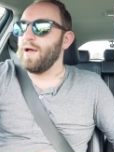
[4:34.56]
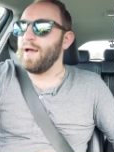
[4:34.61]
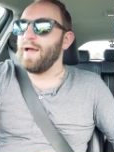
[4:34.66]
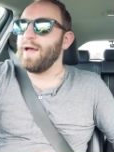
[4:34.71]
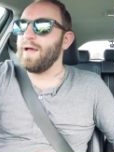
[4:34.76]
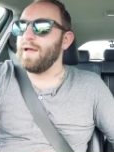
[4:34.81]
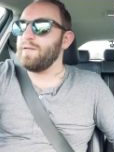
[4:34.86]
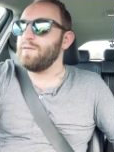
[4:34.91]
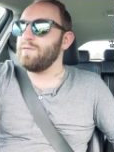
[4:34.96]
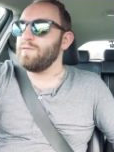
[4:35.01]

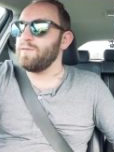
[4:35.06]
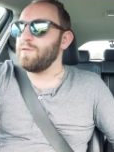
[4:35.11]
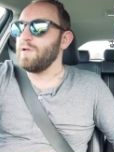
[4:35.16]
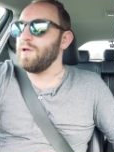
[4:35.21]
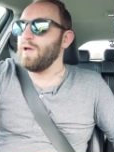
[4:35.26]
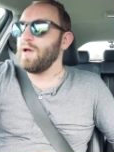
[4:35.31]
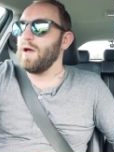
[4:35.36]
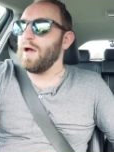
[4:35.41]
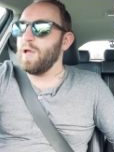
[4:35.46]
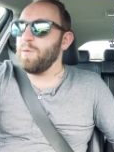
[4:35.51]
And
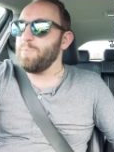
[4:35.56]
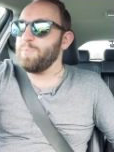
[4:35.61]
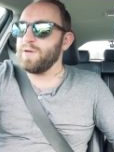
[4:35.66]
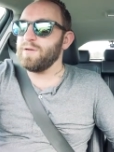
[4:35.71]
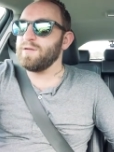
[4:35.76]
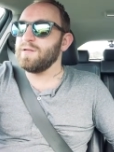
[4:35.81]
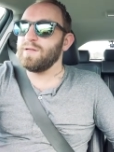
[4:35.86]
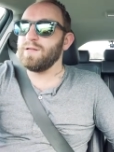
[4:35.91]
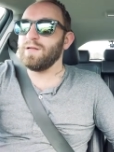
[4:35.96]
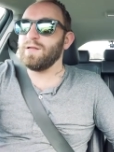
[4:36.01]
I
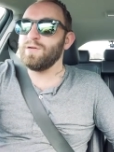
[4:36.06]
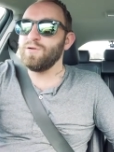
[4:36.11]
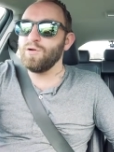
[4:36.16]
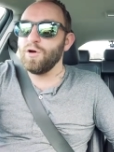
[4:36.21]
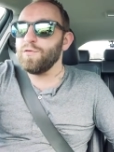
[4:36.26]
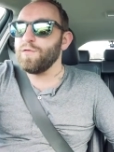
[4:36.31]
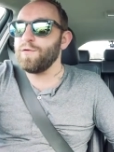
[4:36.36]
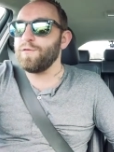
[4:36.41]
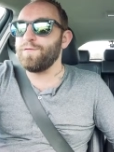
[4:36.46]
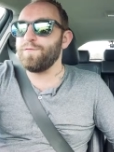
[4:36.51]
printed
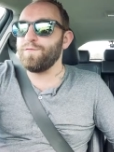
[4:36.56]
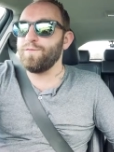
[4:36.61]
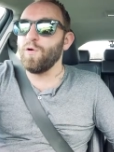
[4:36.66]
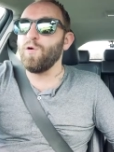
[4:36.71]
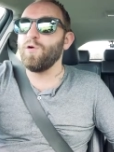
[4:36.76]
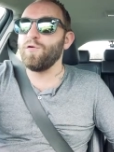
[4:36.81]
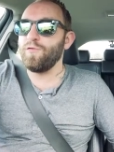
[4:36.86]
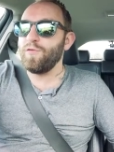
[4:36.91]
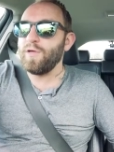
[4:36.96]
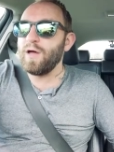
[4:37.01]
another
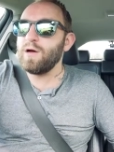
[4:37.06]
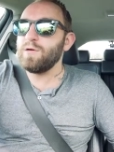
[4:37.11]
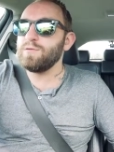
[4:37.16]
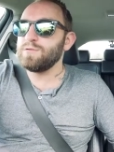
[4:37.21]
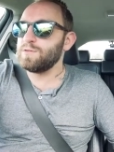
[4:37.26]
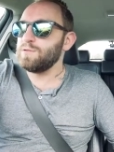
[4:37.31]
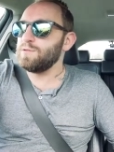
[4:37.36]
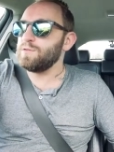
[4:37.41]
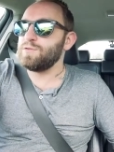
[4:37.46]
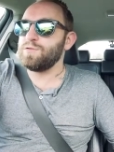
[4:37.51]

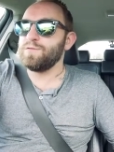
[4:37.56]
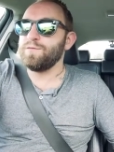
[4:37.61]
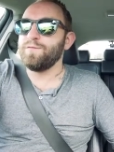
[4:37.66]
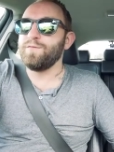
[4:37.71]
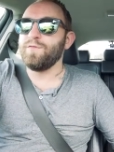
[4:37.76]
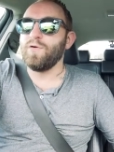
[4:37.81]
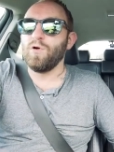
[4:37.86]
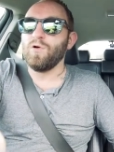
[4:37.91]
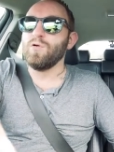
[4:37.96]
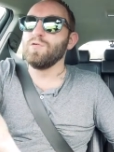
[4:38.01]
4,000 to
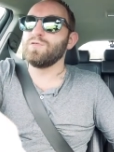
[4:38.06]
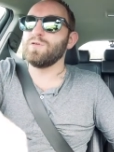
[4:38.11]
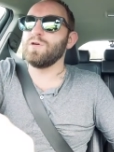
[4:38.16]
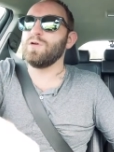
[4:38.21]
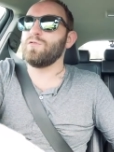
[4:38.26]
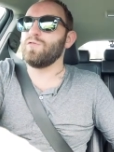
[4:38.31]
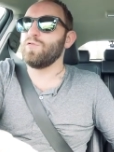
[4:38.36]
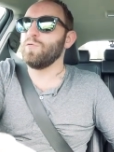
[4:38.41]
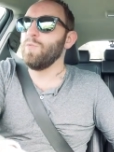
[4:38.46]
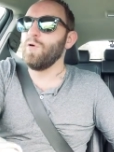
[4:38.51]
fold
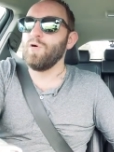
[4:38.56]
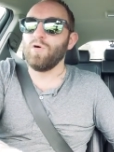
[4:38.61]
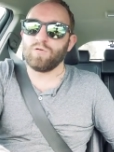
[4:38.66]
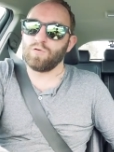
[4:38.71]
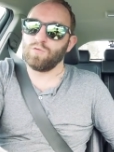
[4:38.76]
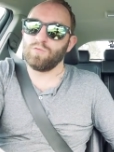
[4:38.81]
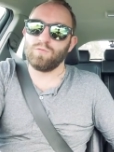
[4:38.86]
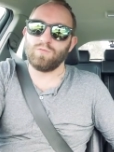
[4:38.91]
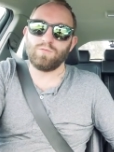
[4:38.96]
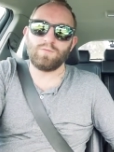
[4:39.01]

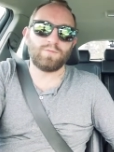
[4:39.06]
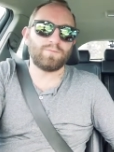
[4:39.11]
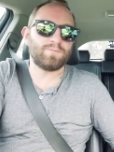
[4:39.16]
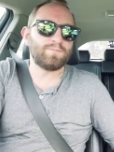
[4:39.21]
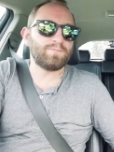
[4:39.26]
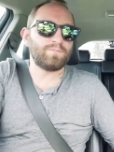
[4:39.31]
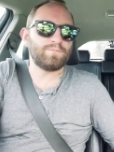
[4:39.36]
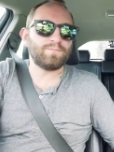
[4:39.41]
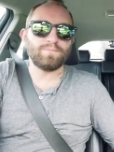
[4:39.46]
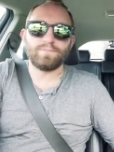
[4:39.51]
tomorrow
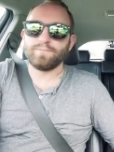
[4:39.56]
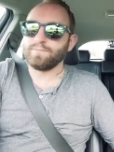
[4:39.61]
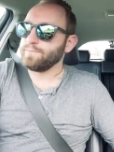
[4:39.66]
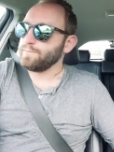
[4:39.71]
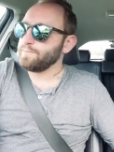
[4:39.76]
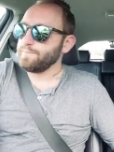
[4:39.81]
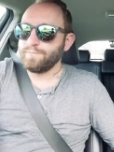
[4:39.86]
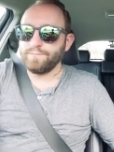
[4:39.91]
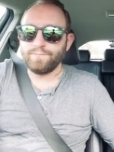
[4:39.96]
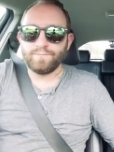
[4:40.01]

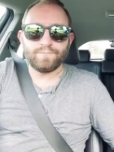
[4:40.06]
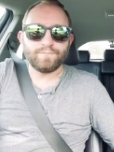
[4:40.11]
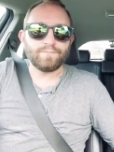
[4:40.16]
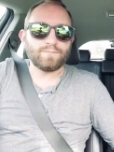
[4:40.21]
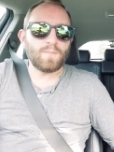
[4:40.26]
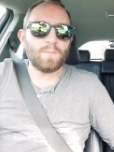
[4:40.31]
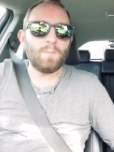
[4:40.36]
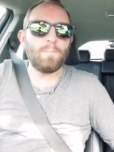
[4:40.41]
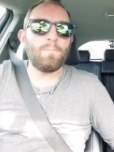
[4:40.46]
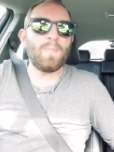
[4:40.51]

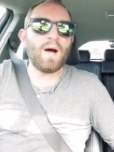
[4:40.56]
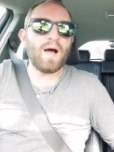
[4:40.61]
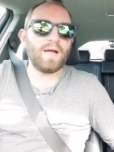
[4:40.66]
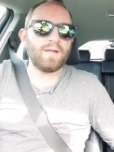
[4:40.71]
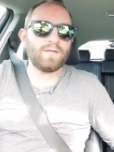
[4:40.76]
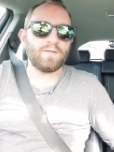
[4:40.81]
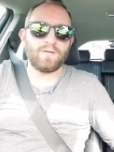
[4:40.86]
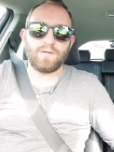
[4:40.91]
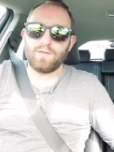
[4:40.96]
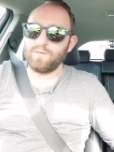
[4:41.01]

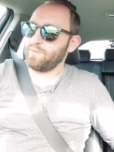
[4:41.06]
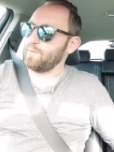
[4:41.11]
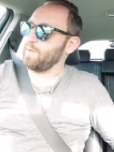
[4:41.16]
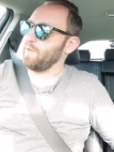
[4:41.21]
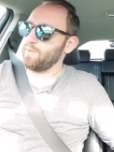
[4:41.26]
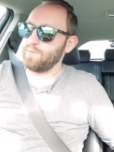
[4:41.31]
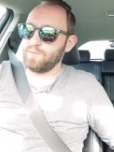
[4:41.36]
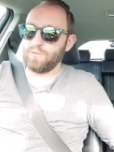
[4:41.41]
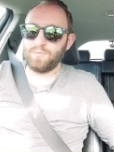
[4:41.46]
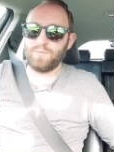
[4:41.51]
madness.
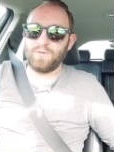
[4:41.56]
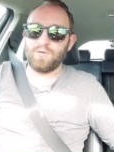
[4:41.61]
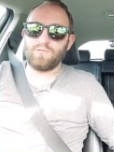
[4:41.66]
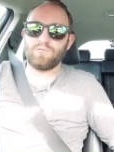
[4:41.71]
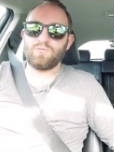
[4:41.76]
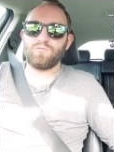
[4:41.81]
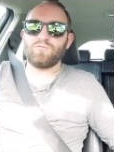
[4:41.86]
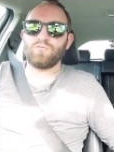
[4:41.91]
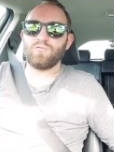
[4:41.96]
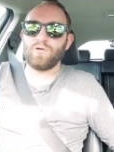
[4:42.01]
That's going to
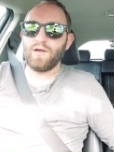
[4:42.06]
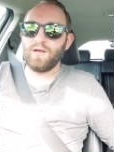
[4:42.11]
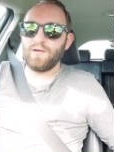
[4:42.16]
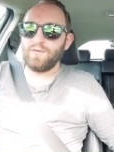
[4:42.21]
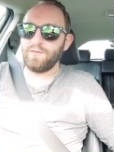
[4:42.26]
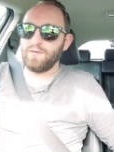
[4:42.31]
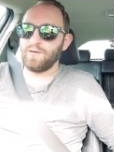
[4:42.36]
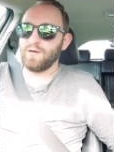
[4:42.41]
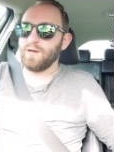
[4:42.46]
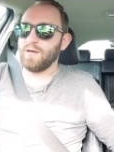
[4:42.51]
be
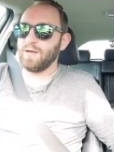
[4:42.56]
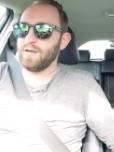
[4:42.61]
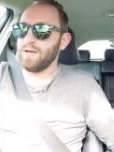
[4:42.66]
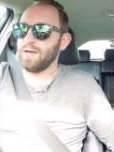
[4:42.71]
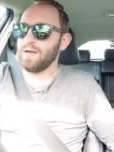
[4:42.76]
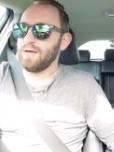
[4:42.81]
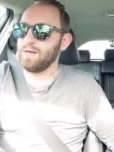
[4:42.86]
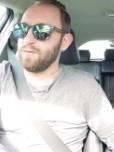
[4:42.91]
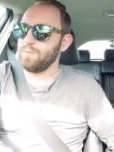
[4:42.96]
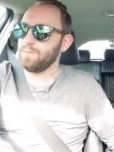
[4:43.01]
crazy yet
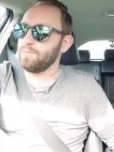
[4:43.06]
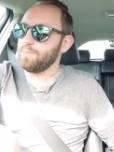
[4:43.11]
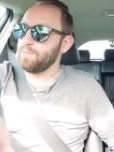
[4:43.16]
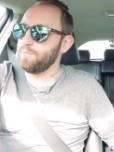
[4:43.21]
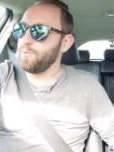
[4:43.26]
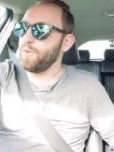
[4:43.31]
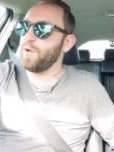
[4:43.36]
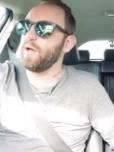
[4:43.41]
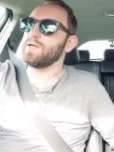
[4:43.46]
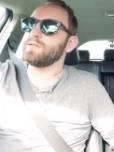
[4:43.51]
again.
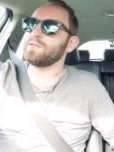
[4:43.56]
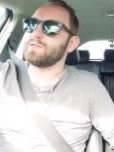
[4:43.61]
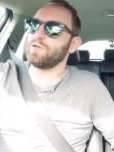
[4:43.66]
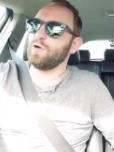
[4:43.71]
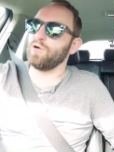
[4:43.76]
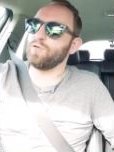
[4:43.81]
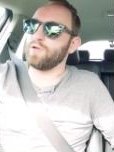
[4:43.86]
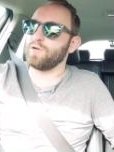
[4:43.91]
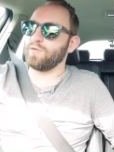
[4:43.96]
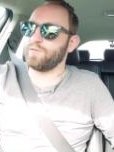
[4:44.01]
Plus
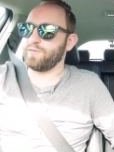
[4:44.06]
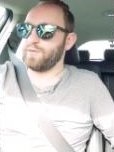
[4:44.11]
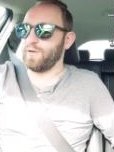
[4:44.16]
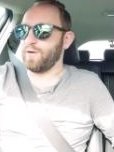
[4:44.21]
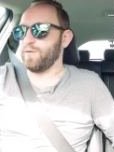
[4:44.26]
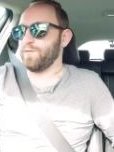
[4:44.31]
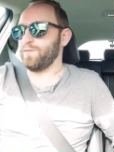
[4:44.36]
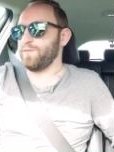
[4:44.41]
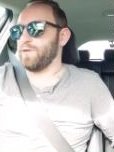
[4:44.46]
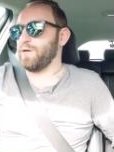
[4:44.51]
other
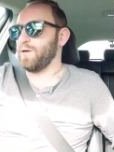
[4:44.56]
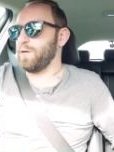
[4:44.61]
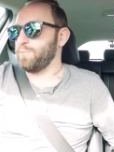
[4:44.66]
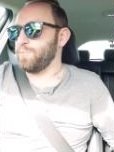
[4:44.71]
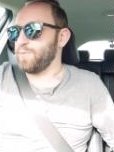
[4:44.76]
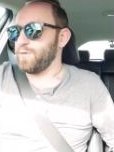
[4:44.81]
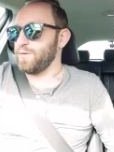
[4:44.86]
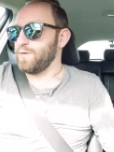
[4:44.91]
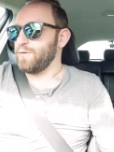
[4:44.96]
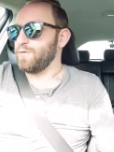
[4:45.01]
stuff that I
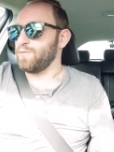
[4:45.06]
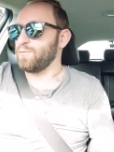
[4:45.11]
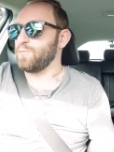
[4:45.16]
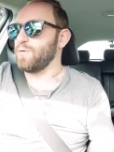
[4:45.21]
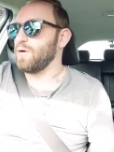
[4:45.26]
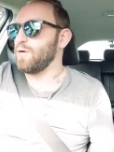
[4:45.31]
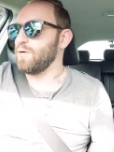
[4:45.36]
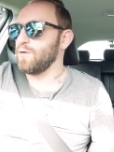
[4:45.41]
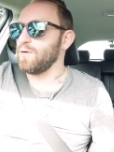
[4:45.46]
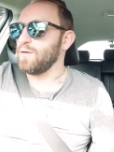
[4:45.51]
printed as
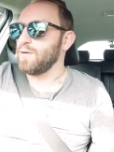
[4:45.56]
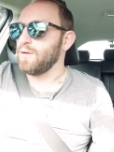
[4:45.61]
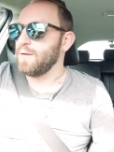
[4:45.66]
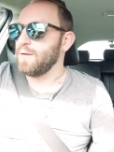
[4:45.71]
well.